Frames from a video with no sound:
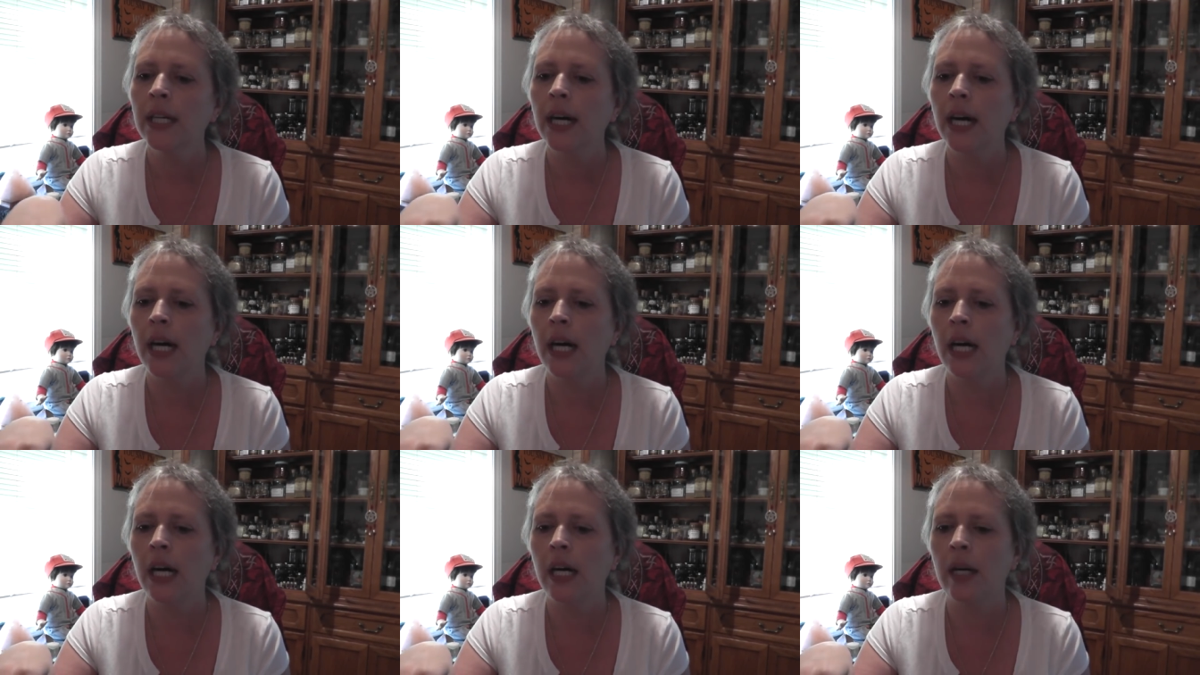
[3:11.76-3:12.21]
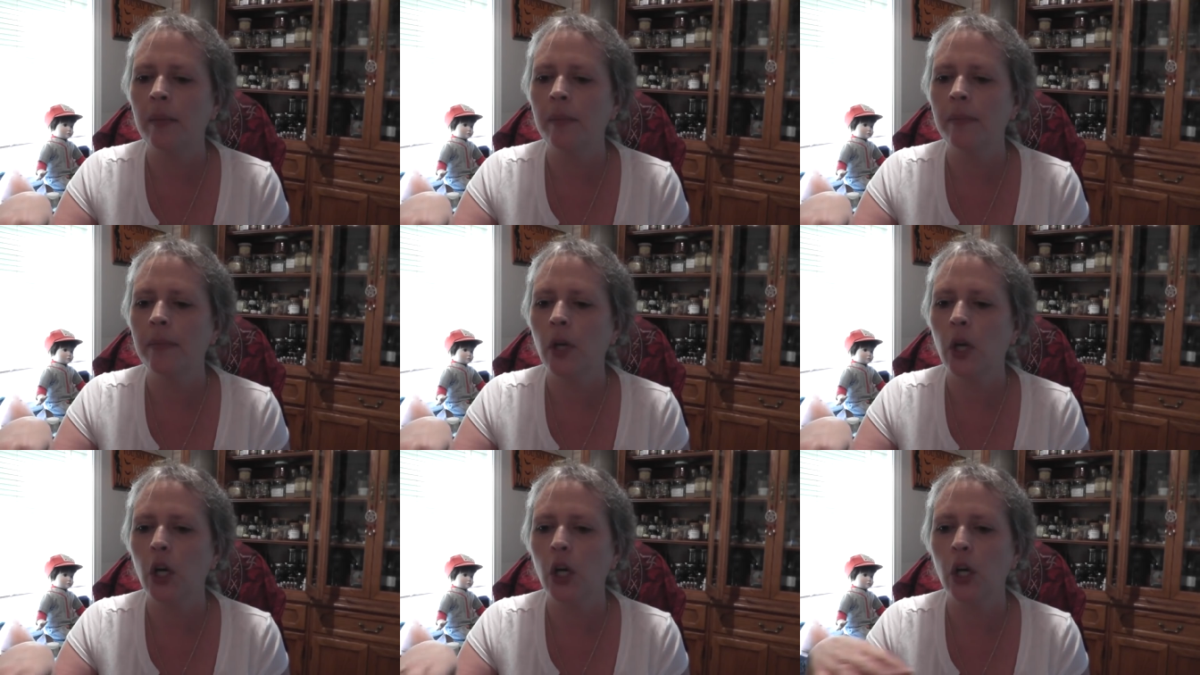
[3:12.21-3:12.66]

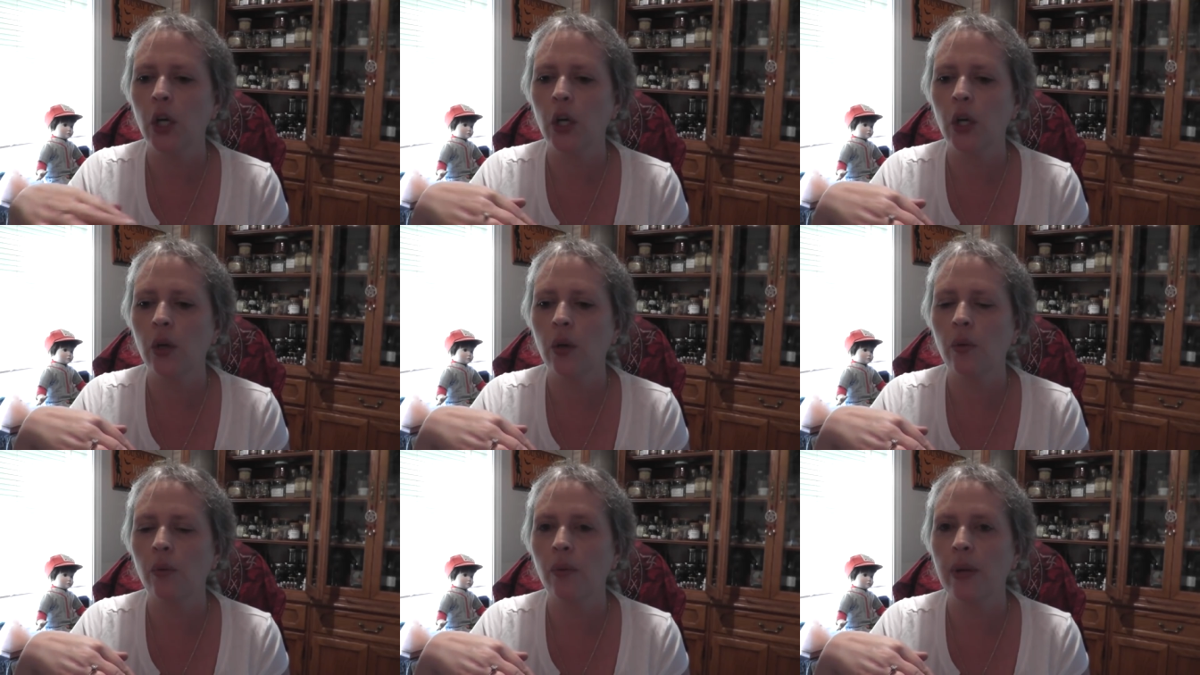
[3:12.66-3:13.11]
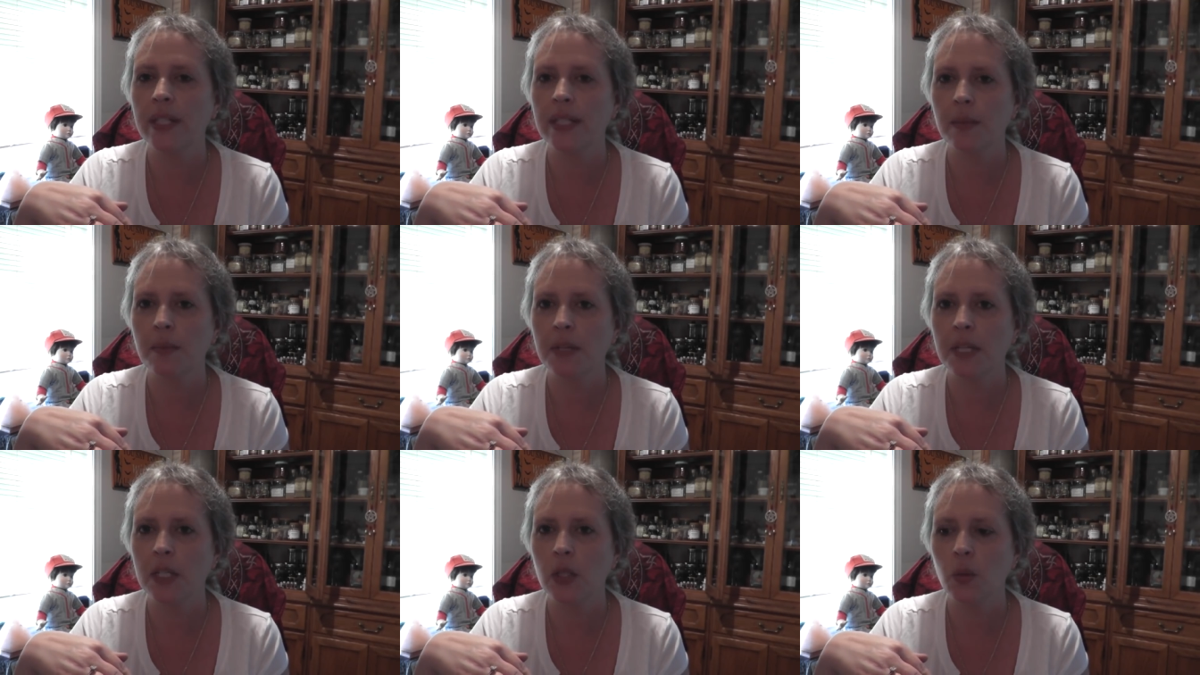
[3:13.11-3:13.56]
her
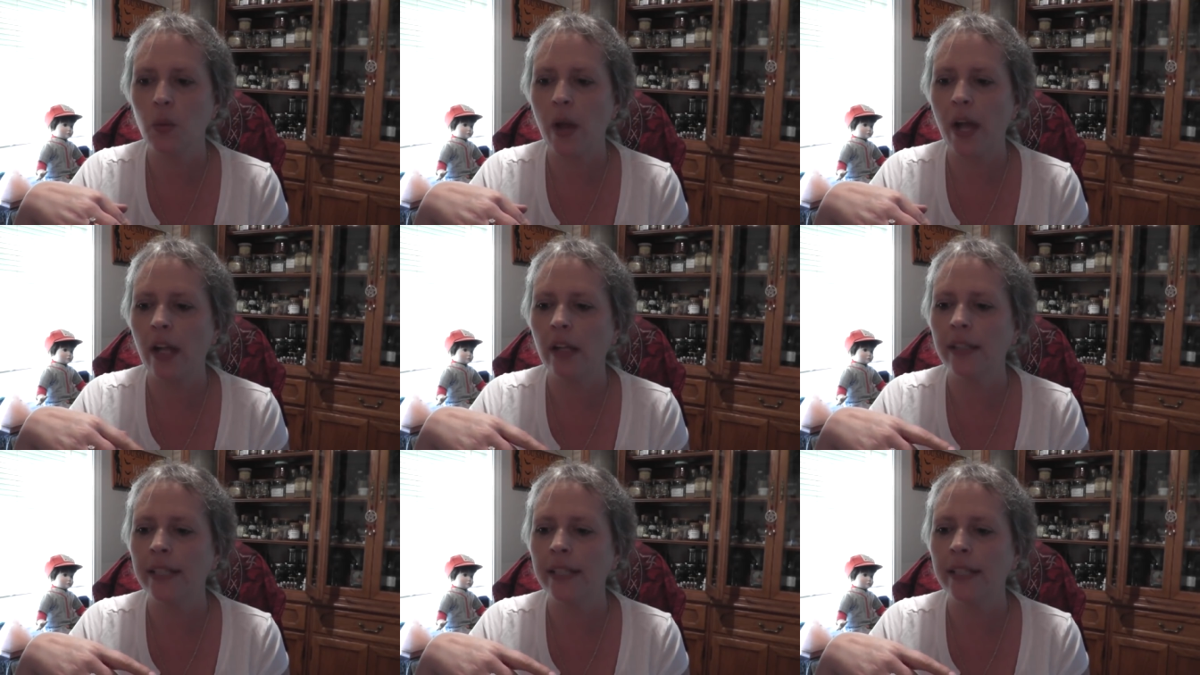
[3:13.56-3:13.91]
recipe as well.